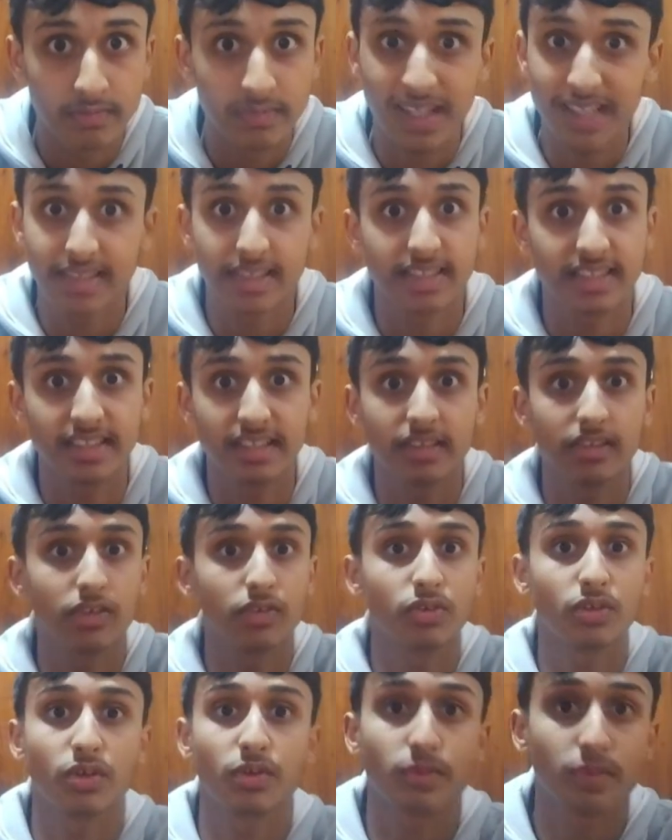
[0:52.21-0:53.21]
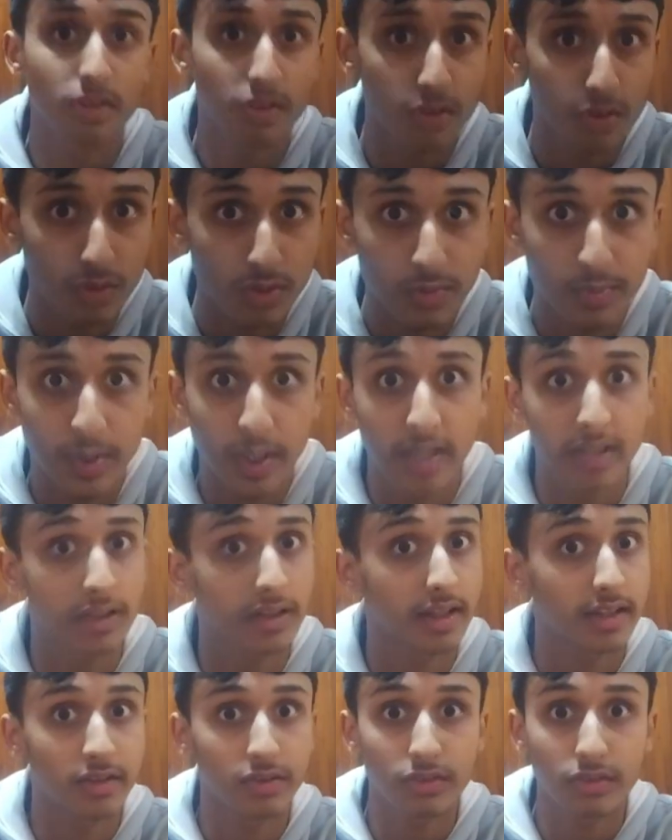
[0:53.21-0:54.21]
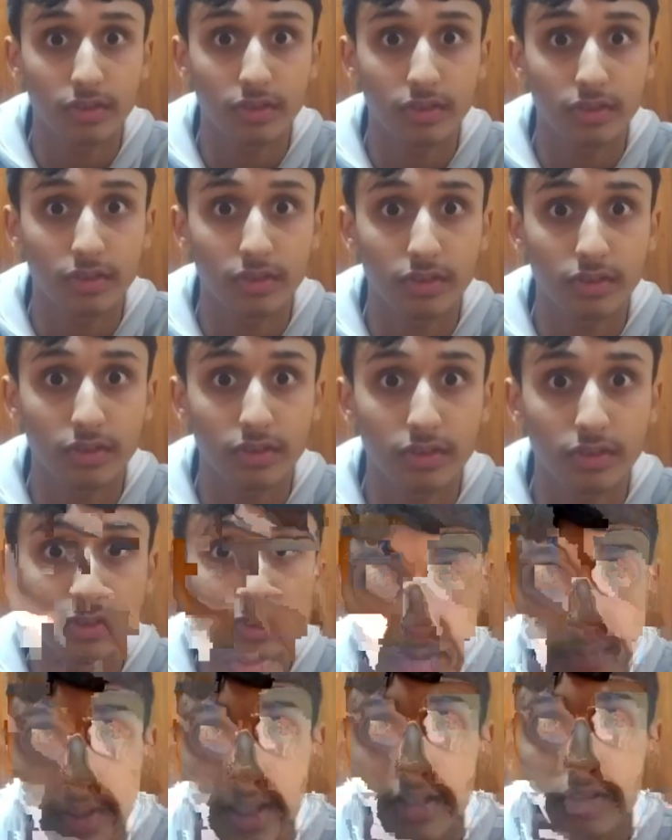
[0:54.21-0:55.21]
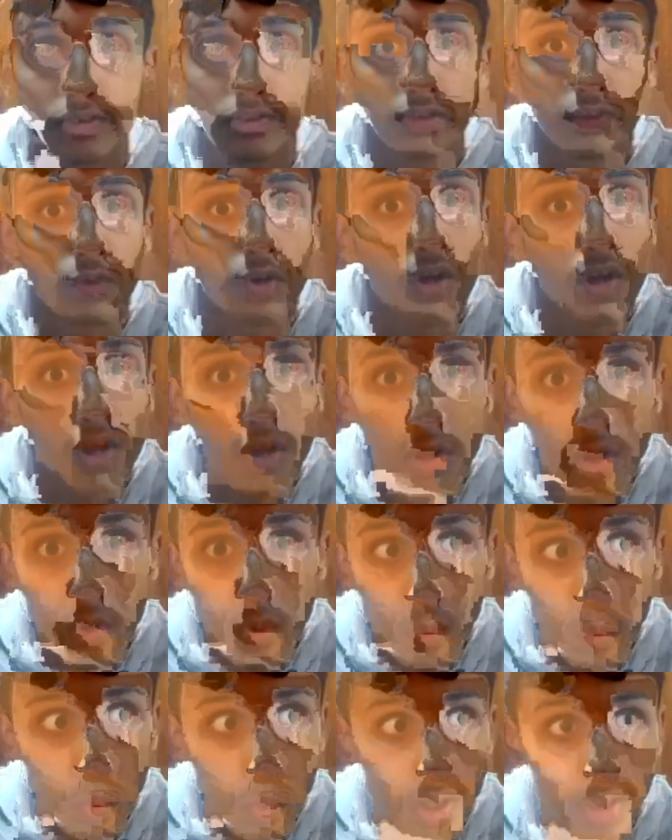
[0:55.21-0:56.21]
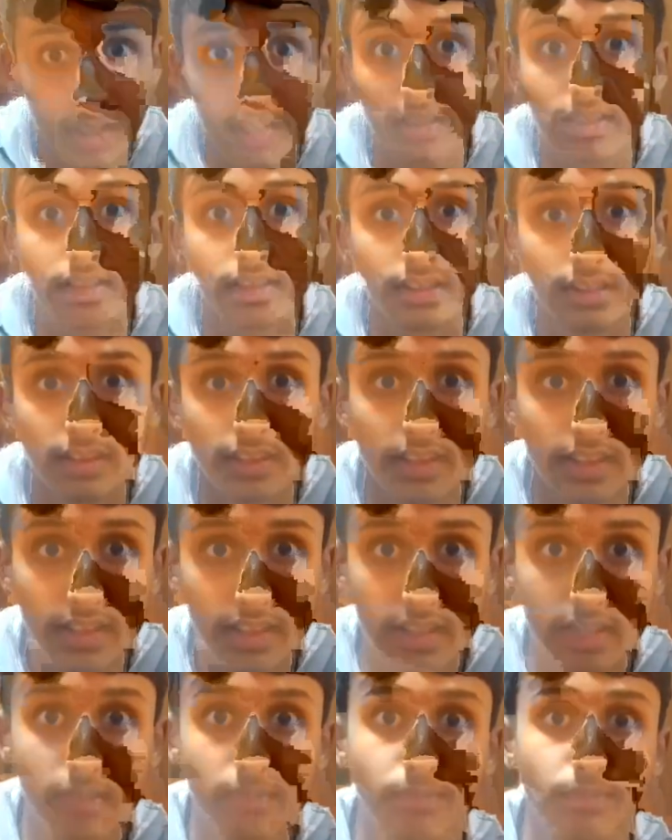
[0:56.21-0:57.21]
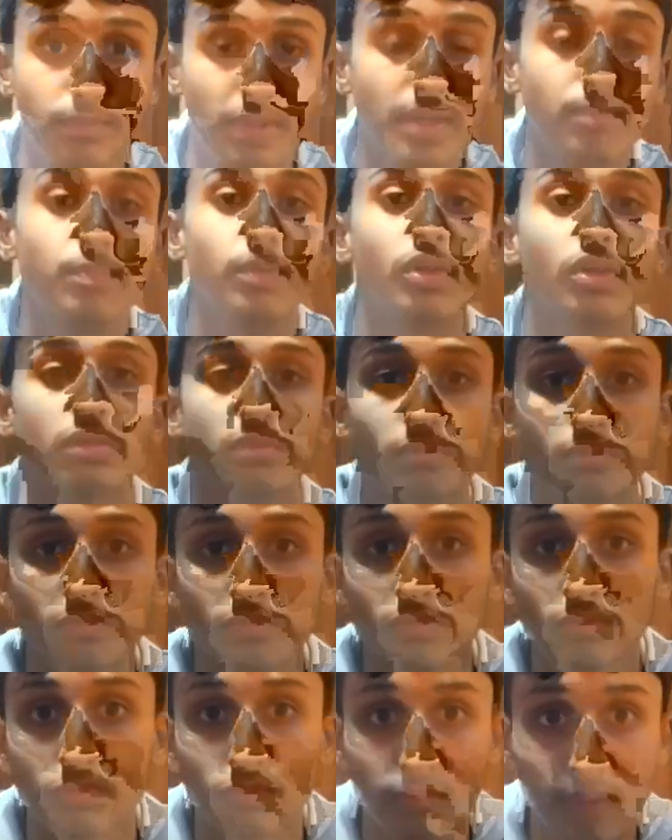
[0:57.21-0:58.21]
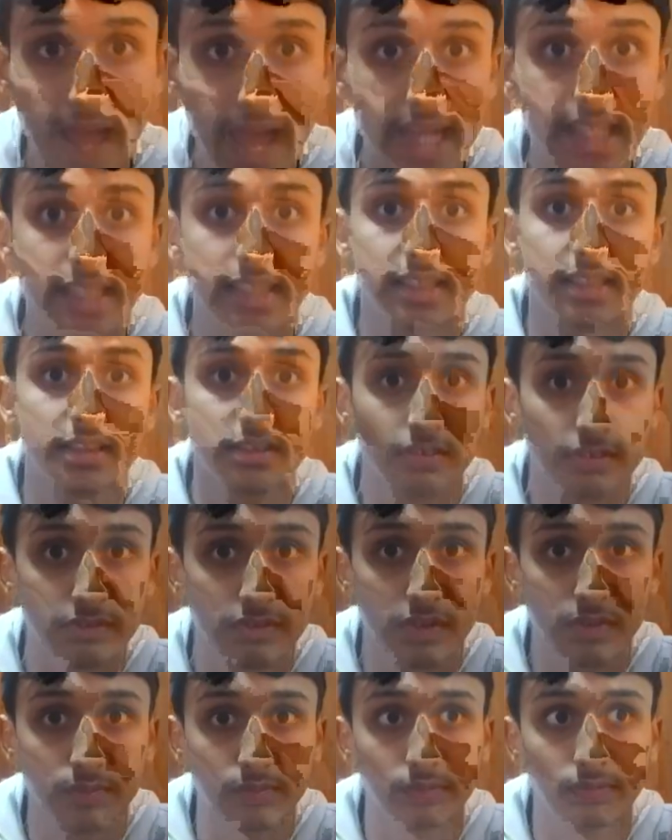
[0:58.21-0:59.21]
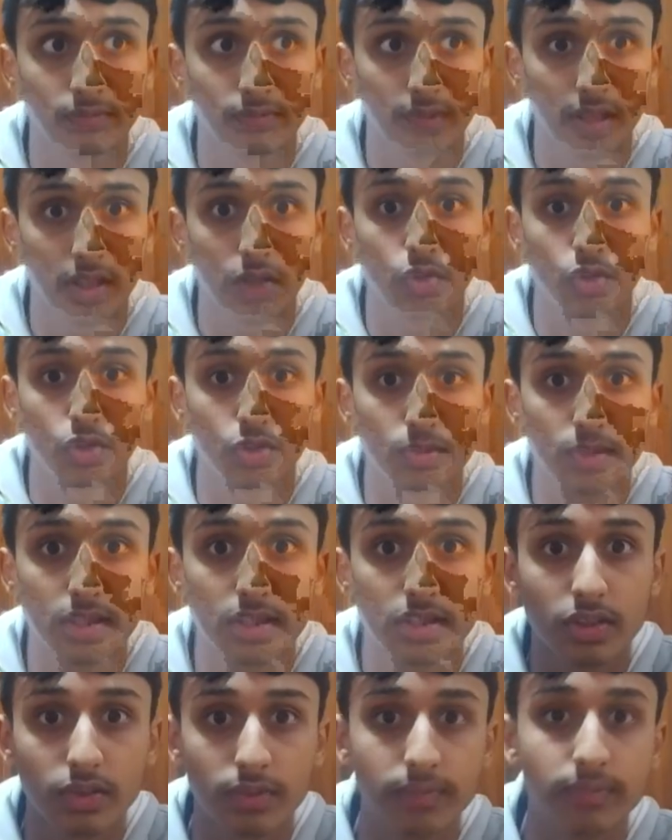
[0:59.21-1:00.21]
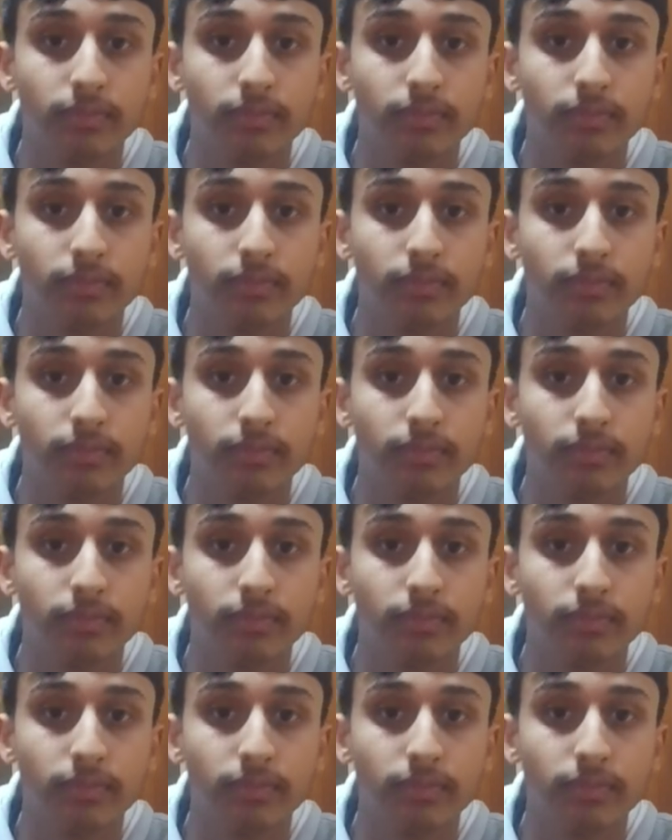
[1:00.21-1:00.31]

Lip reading: As this is a new YouTube channel, I don't know the algorithm, I don't know what the people ask from a YouTuber. So